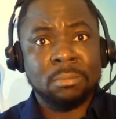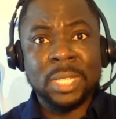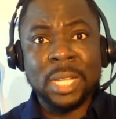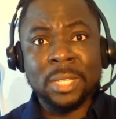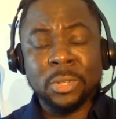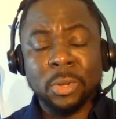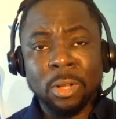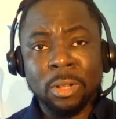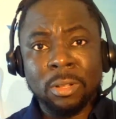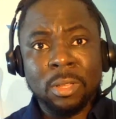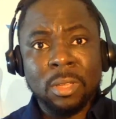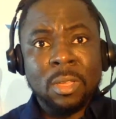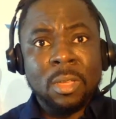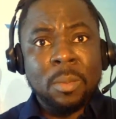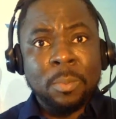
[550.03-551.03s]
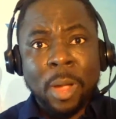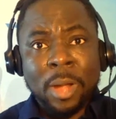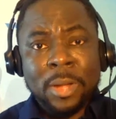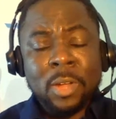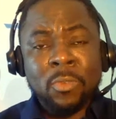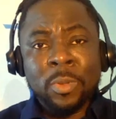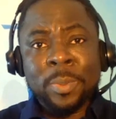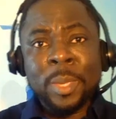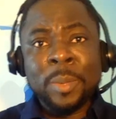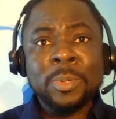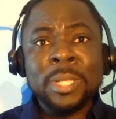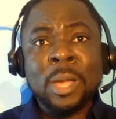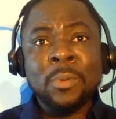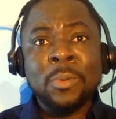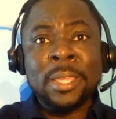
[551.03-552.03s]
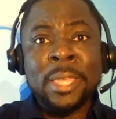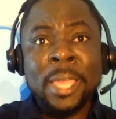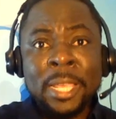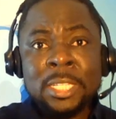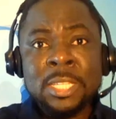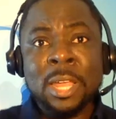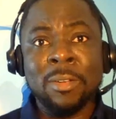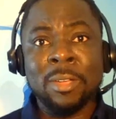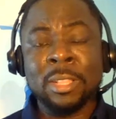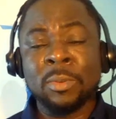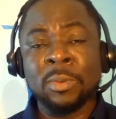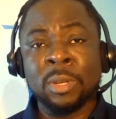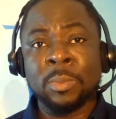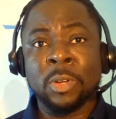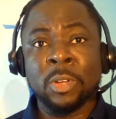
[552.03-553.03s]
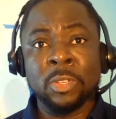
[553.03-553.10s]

that's all partner with people that will engage directly with the